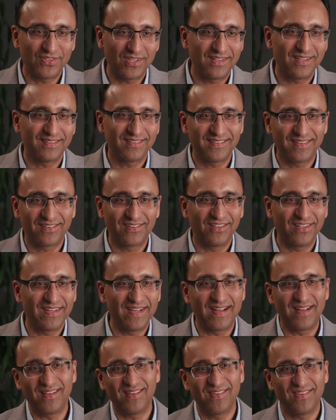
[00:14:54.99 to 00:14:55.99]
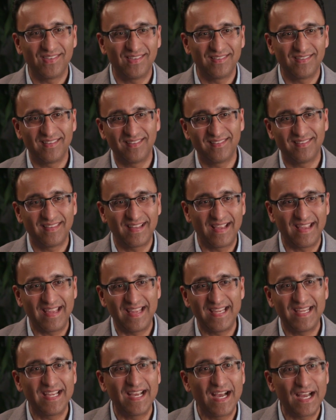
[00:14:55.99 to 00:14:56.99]
statistical analysis, it's the
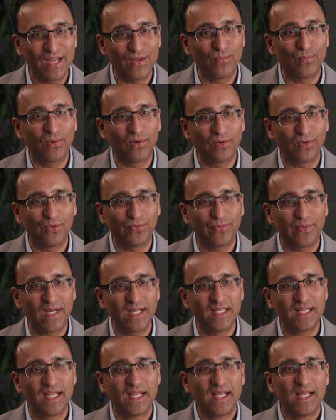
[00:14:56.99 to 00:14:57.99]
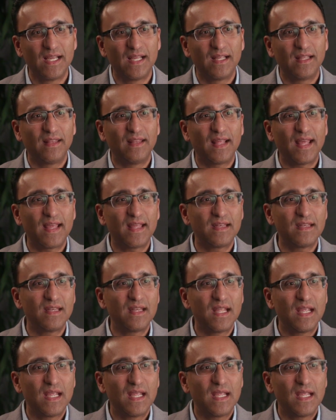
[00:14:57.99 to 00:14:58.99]
AI world, right? Then